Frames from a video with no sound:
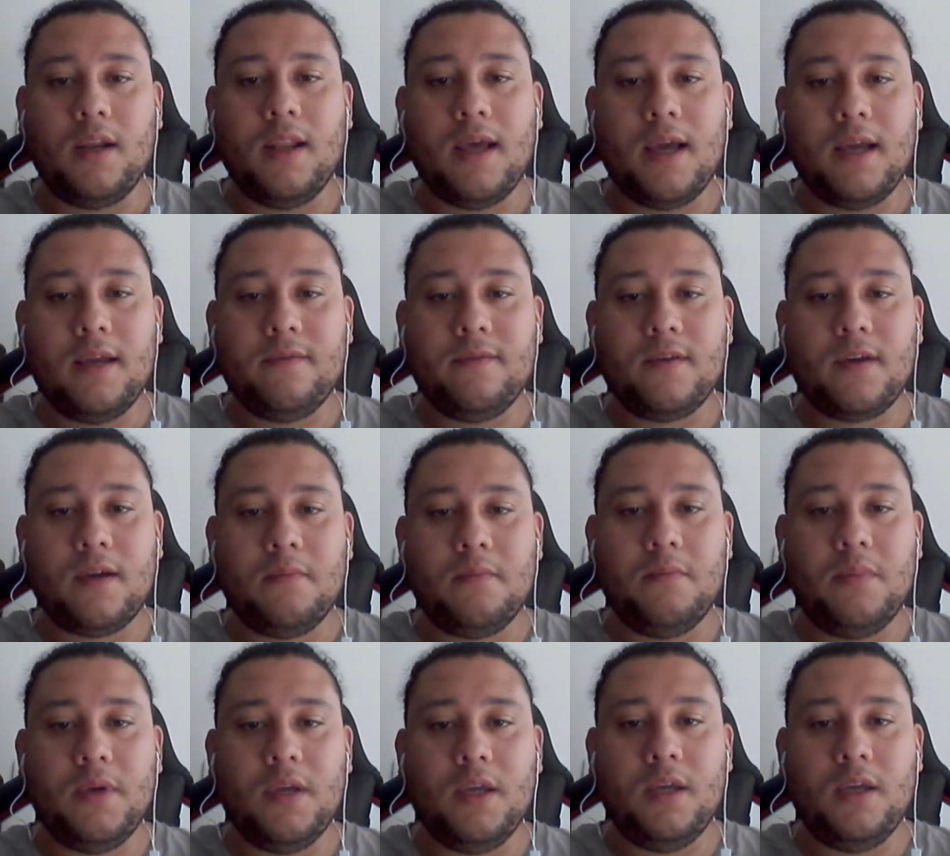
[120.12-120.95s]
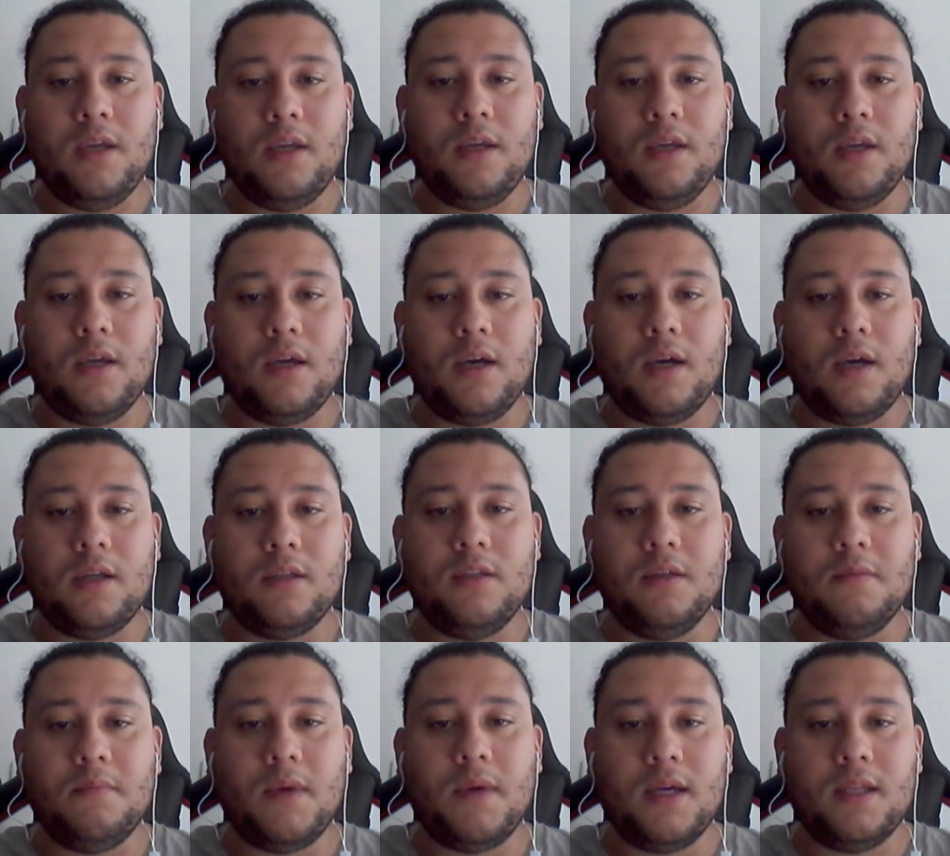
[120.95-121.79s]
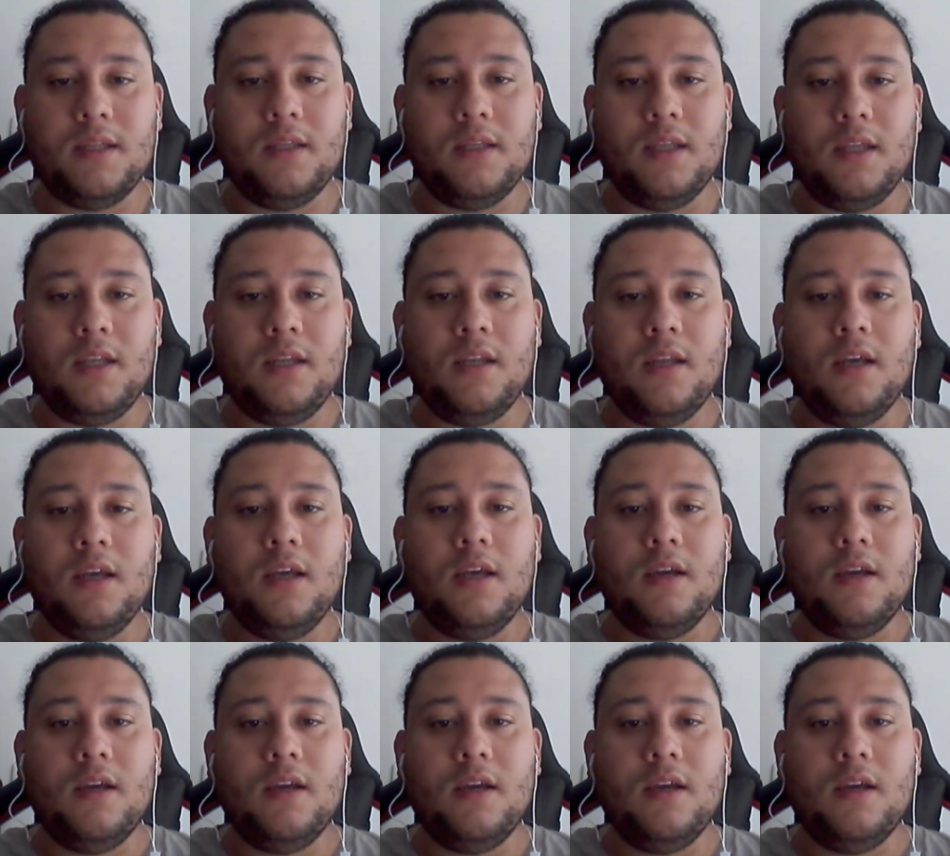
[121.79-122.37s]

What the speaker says: life can be demanding,